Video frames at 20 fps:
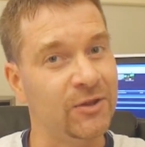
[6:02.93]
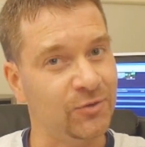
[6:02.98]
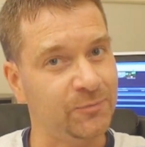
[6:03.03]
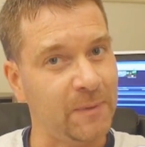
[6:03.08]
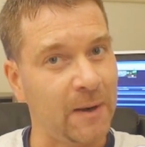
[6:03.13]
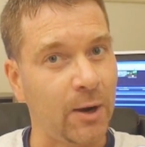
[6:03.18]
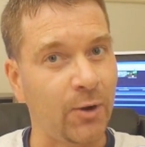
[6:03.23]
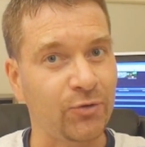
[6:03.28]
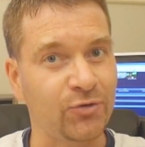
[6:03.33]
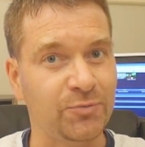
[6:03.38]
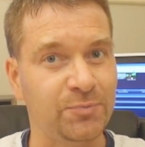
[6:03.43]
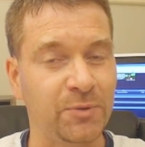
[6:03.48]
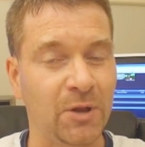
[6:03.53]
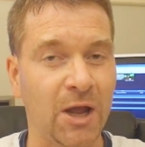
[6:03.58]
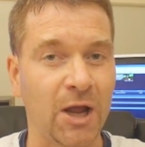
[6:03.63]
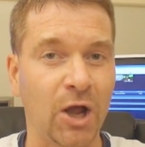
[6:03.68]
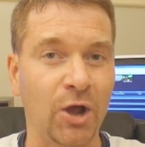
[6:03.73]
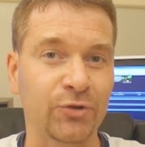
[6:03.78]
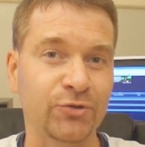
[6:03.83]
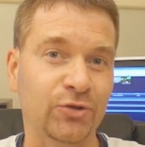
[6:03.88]
This power
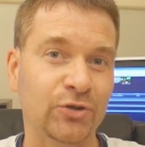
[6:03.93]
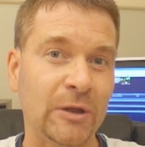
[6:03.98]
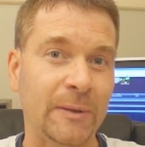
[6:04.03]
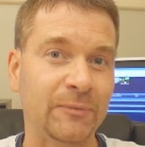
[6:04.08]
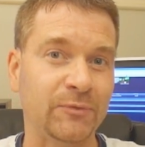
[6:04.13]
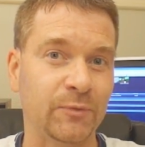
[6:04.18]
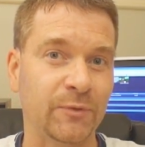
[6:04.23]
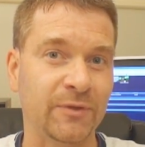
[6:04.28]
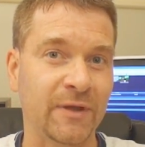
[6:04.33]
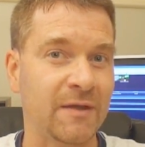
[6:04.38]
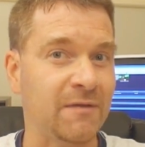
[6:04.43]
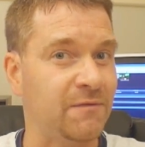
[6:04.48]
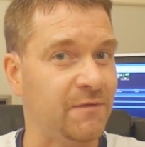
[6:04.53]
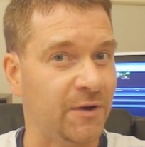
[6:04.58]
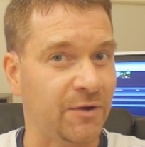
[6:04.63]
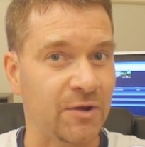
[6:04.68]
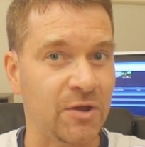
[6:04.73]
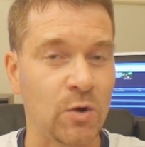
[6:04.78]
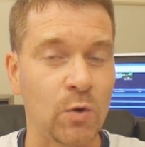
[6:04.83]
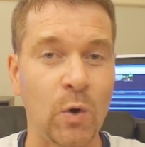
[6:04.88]
supply also comes with a
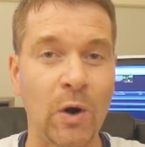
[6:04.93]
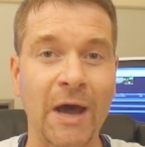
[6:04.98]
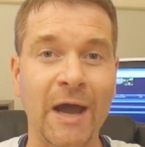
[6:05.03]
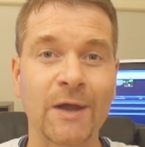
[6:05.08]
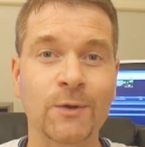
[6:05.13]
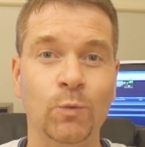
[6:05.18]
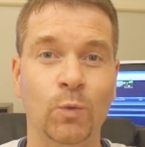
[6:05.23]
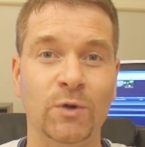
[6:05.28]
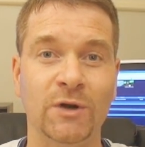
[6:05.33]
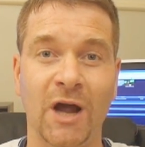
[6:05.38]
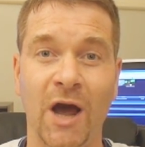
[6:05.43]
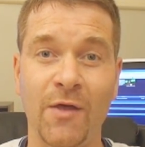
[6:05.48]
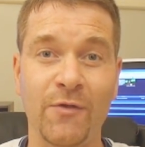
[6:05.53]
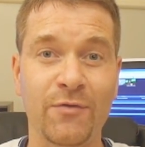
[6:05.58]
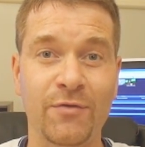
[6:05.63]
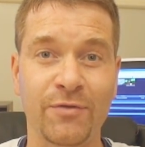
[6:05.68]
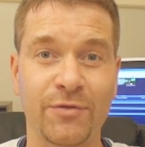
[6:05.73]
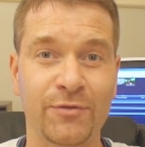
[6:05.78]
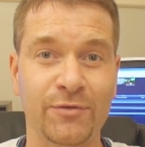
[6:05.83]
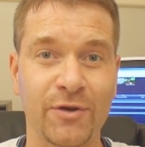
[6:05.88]
very quiet one
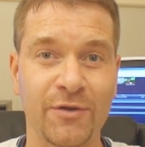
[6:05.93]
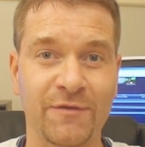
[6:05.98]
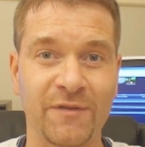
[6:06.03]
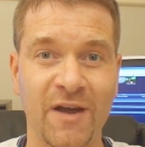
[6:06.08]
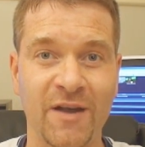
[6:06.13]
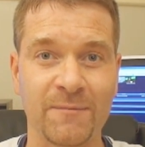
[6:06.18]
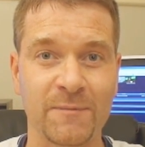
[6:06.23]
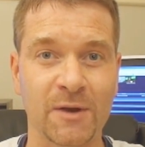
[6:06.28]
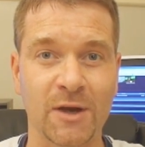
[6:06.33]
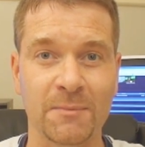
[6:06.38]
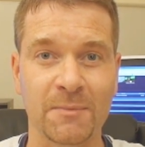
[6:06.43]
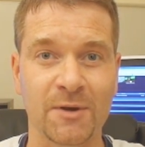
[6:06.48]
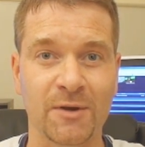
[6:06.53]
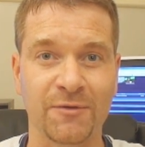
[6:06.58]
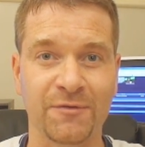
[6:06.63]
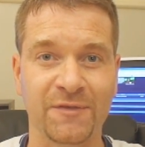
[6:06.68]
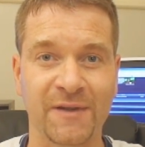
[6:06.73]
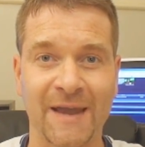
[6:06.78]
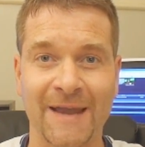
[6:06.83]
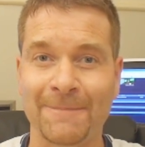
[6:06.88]
hundred thirty-five
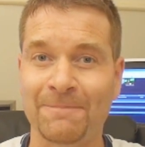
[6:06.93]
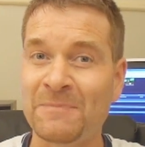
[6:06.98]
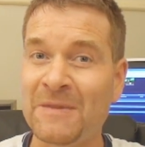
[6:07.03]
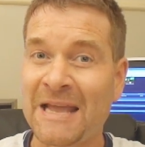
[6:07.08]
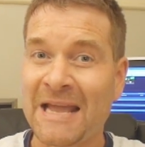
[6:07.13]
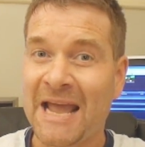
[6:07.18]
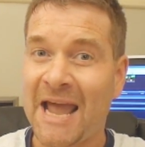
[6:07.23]
millimeter fan.